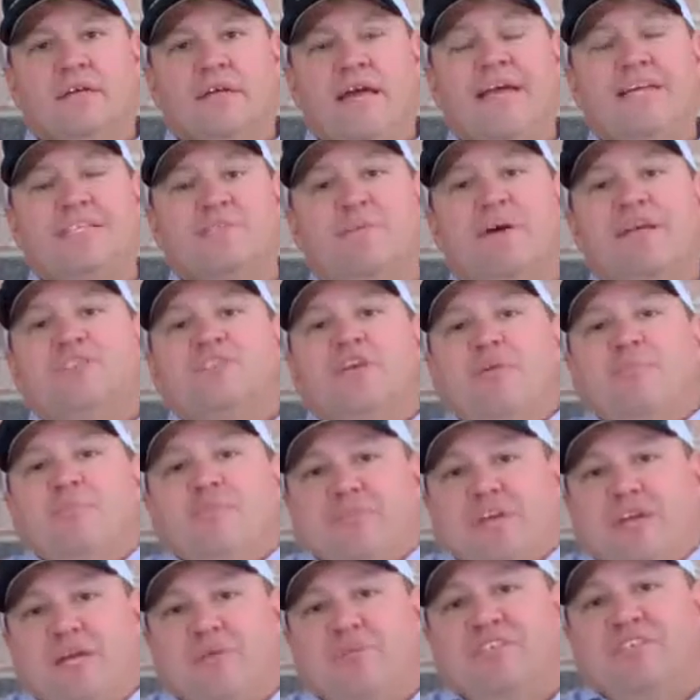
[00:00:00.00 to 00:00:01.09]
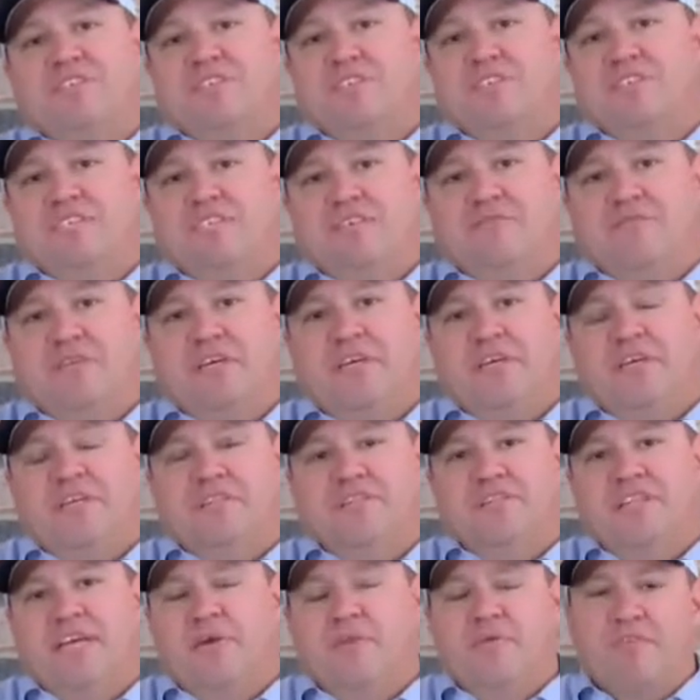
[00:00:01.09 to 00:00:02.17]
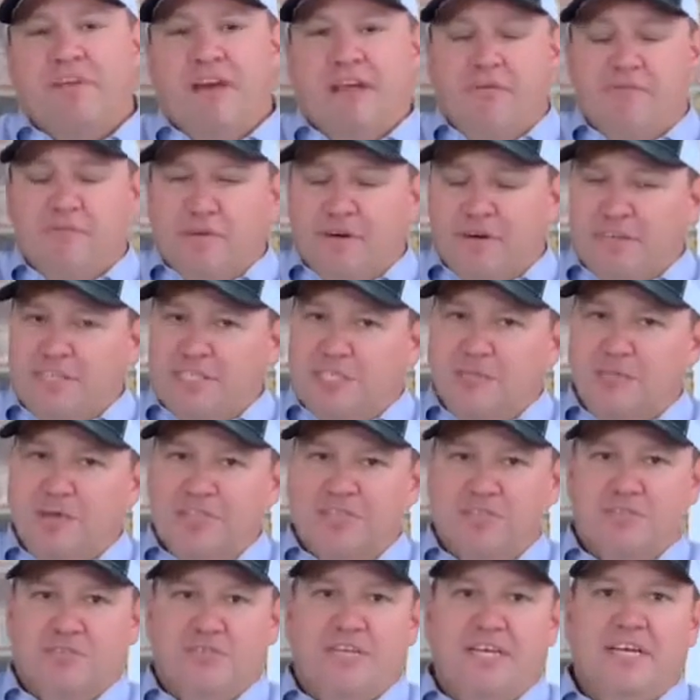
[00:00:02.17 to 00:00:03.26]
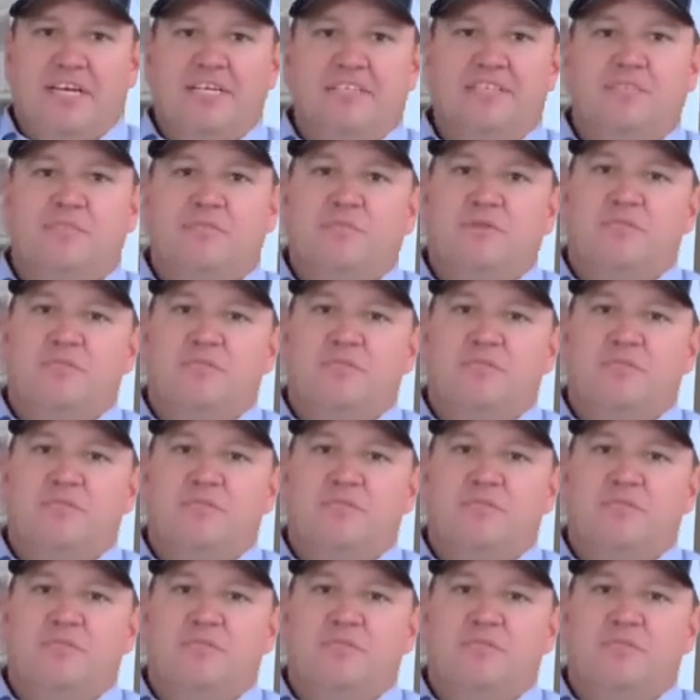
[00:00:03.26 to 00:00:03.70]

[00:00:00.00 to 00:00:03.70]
Hey, it's Mike Draper with AWC TV, and today we've got a very special guest.